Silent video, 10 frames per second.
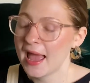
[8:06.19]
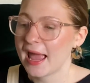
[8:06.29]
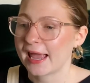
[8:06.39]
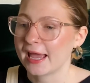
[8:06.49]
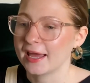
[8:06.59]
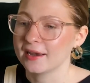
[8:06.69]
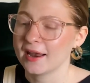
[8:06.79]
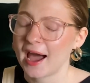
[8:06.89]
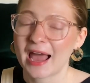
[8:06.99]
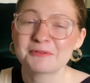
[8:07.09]
And
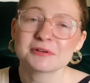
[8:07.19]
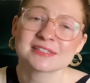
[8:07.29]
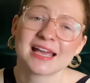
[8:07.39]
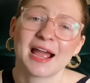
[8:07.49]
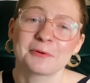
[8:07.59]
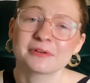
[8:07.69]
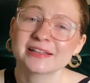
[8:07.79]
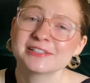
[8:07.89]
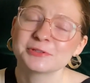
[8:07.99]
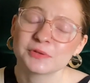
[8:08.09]
I will say I really
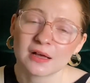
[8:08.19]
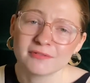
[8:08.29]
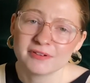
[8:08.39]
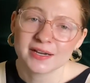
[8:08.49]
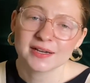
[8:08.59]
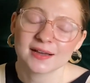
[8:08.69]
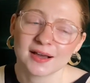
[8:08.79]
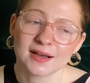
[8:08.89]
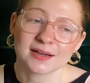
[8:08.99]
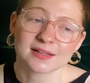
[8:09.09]
do love
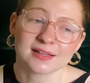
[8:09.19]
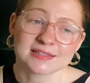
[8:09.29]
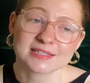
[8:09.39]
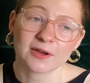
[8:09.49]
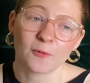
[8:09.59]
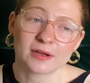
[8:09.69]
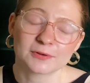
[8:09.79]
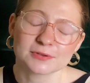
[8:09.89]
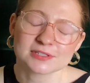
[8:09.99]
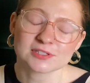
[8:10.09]
cleansing
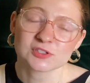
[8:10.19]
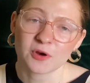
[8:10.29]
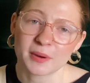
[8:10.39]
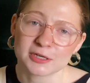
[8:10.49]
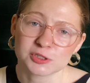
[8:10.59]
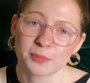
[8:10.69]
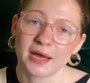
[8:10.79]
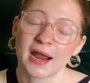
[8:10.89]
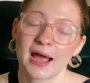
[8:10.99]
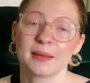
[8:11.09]
oils so much, but
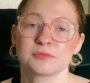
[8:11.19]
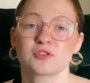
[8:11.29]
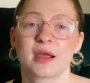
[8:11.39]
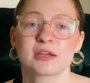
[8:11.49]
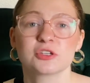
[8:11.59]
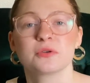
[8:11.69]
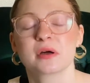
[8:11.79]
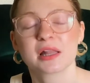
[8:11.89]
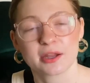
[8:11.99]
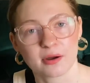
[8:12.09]
I am trying to
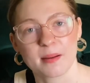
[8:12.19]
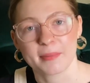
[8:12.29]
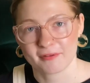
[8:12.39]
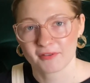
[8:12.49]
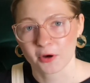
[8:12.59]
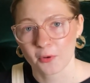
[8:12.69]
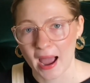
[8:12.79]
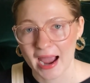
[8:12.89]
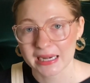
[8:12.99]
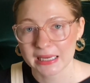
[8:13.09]
clear up my fungal
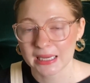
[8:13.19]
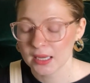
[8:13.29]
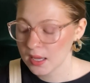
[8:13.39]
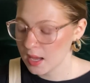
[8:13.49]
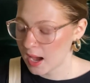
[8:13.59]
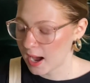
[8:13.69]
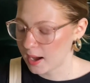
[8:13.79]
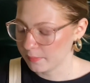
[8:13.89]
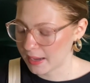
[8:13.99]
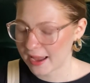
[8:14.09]
acne.
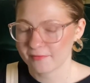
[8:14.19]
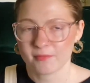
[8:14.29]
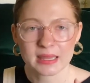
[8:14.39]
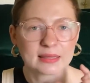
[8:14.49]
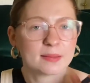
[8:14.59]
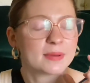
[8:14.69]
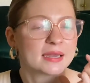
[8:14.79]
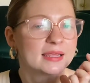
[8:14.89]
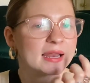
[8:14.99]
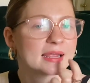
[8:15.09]
I've mainly been
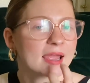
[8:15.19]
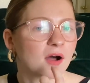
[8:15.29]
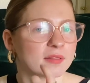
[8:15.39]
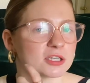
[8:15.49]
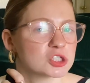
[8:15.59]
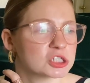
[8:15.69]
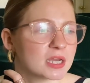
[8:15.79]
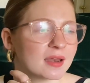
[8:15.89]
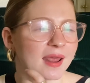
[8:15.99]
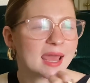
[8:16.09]
getting it on the
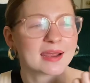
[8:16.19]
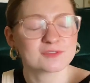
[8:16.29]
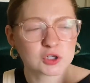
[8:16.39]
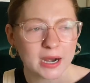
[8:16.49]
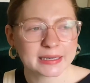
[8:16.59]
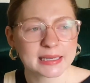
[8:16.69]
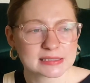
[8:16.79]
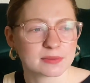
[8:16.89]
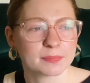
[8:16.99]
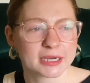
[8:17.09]
chin, and I've tried to get
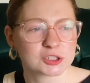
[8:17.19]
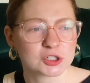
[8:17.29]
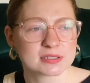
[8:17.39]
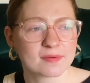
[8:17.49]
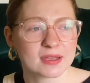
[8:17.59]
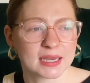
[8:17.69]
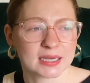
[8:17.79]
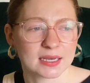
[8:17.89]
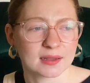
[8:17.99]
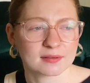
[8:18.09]
some pictures of it
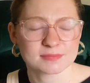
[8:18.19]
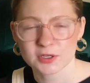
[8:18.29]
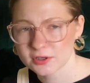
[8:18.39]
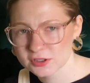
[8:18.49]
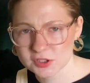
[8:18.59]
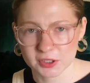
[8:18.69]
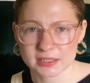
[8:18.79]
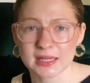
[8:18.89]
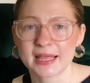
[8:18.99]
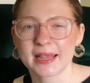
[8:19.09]
in certain
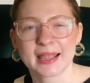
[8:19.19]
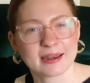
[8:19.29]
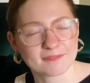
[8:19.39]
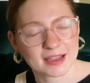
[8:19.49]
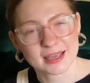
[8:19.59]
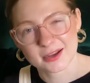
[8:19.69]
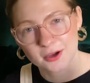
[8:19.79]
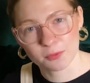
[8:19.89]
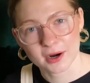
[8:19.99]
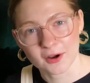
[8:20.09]
lighting, and if I get a good
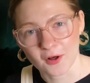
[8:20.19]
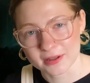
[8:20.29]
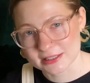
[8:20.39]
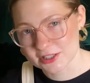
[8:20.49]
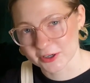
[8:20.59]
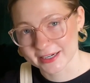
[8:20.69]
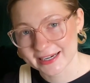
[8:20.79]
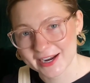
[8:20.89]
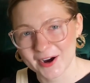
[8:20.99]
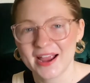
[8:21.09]
one, I'll insert it
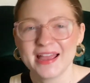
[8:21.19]
here.